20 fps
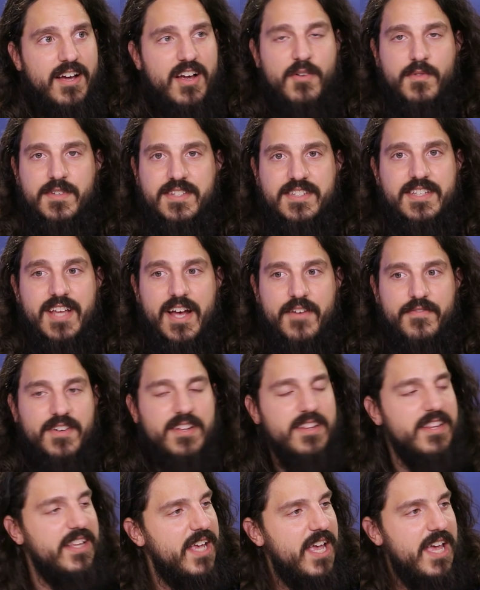I always
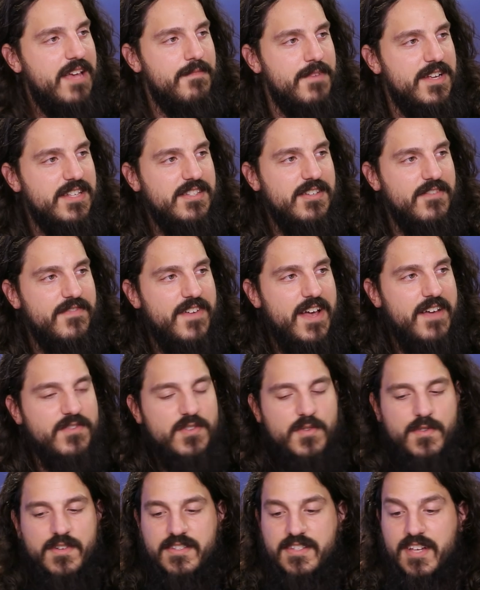definitely hate myself
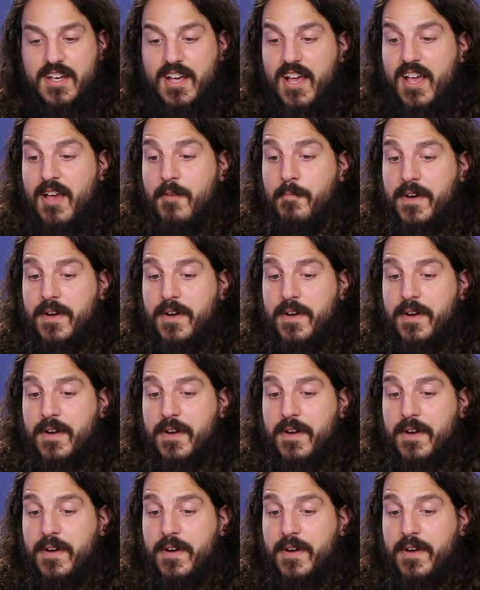afterwards. It, yeah.